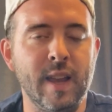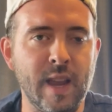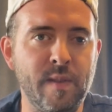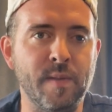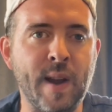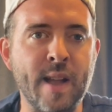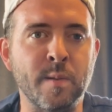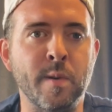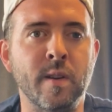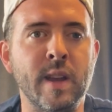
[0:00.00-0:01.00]
Even if Kyler
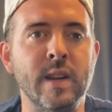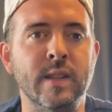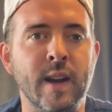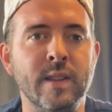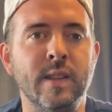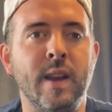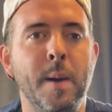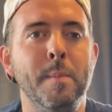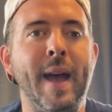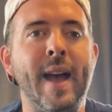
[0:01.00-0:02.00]
Murray does
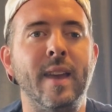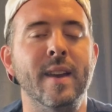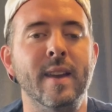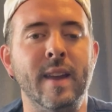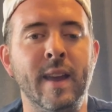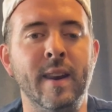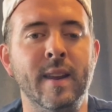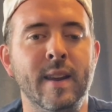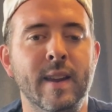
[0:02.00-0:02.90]
come back in,